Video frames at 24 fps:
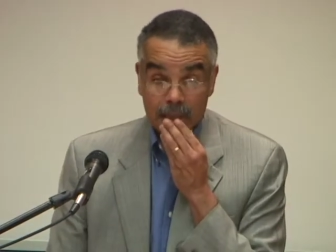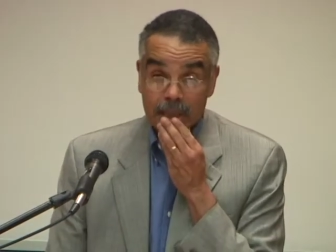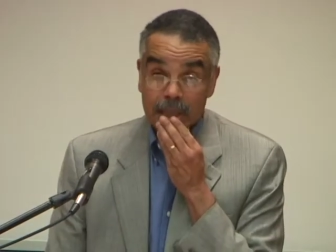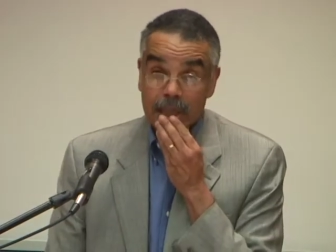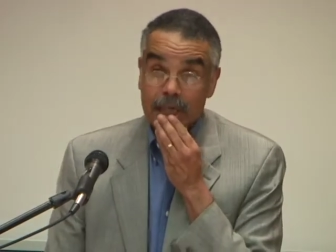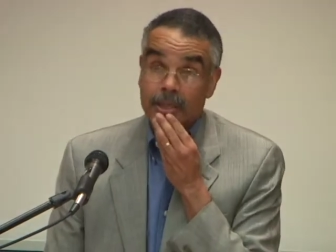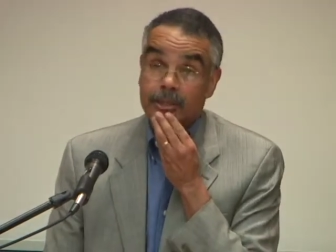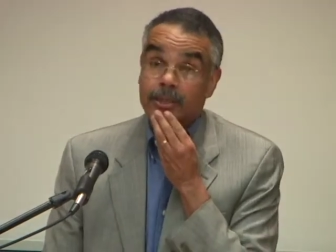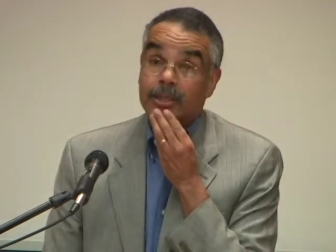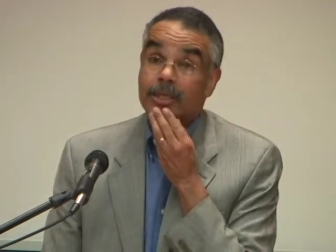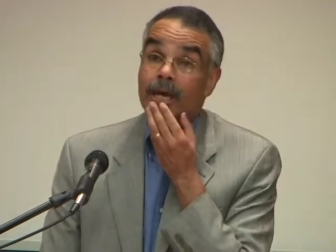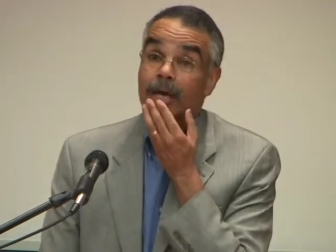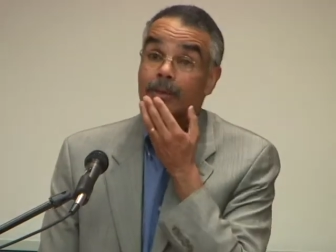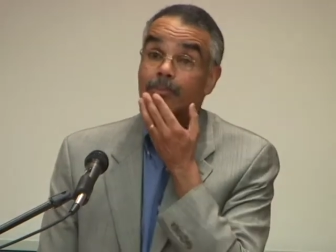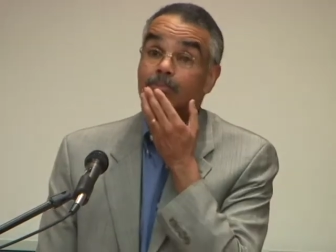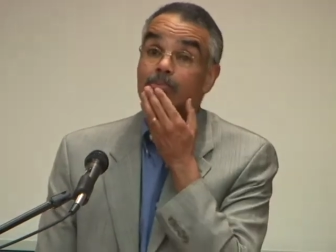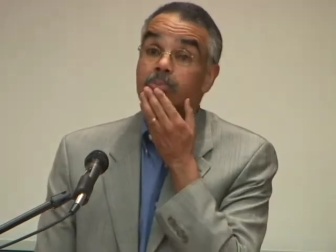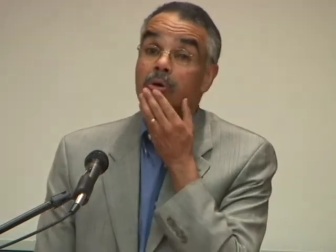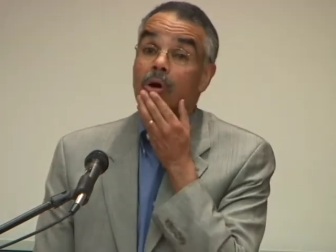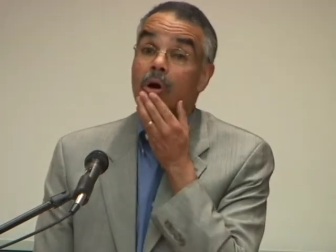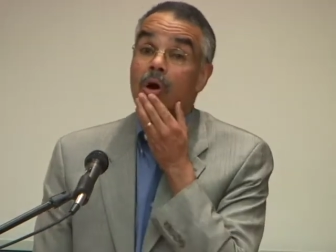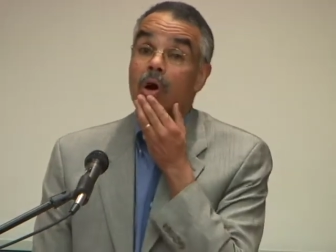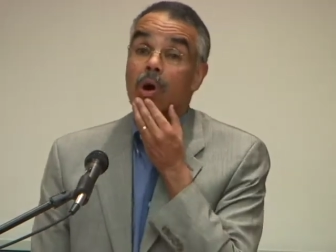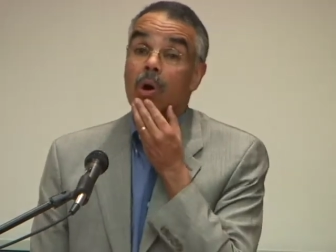And yet,
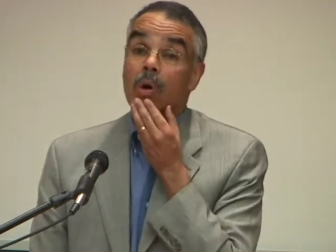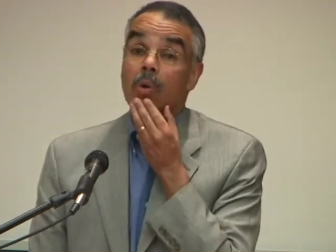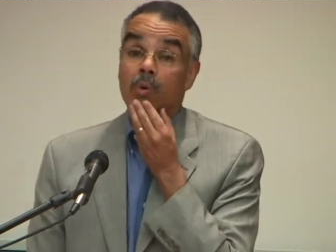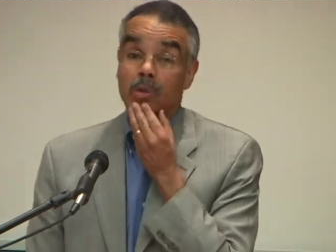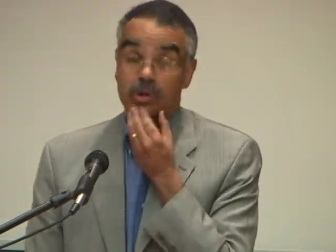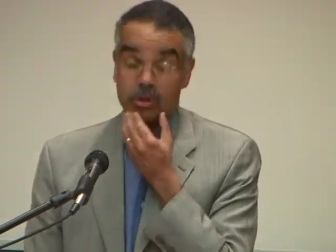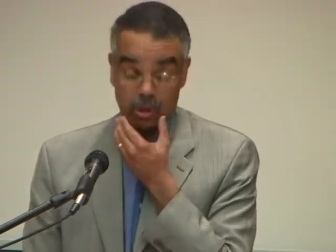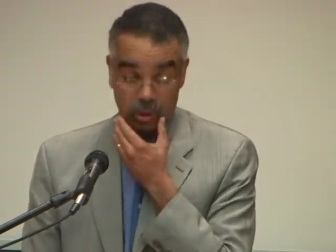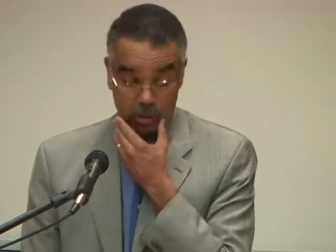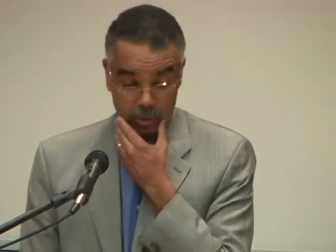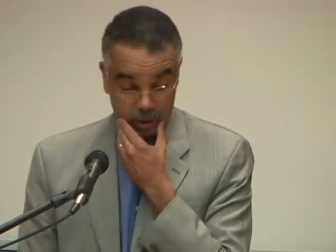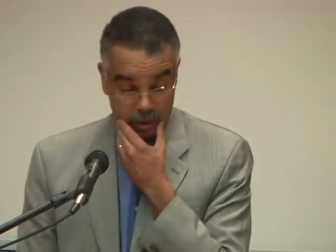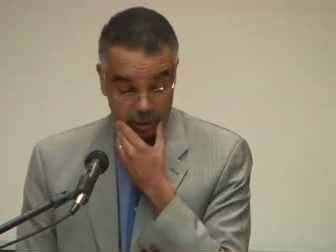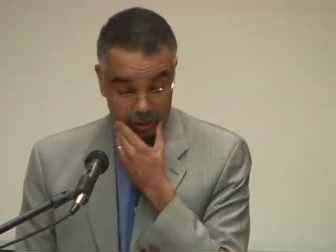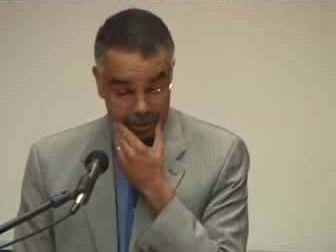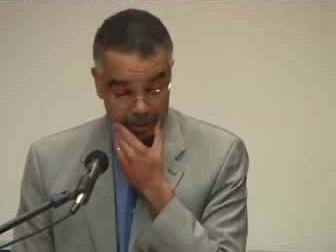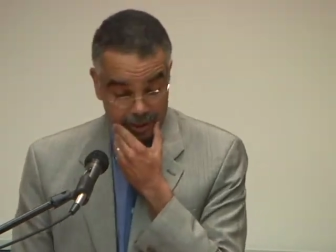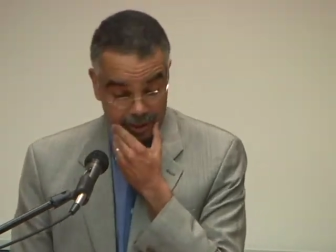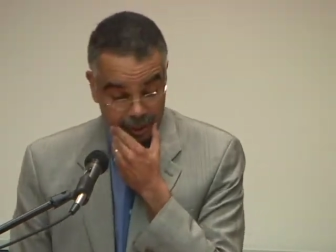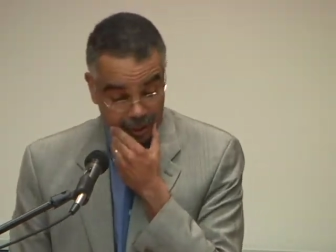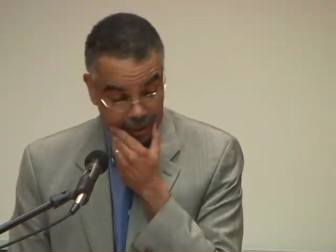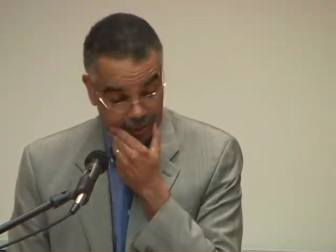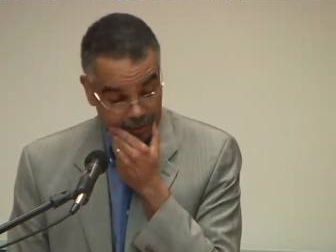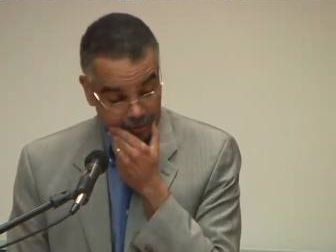Paul was only
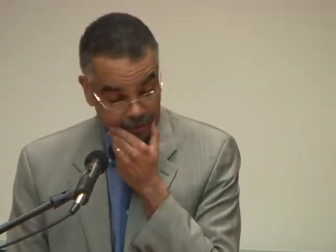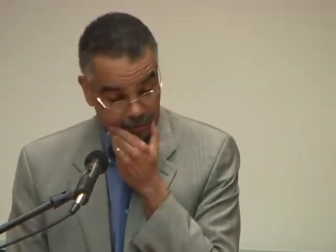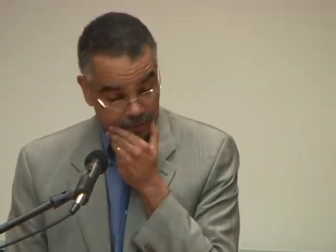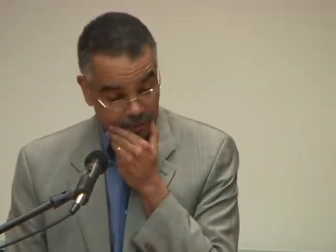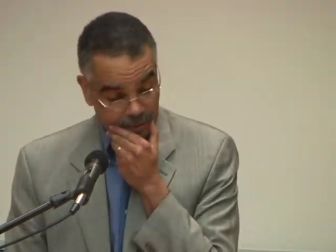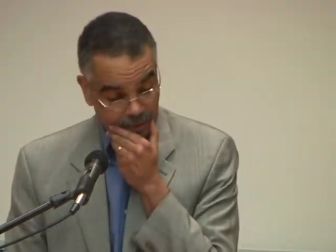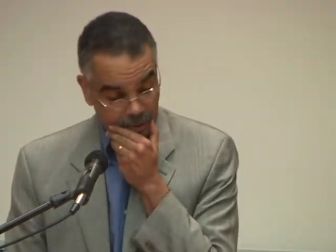10,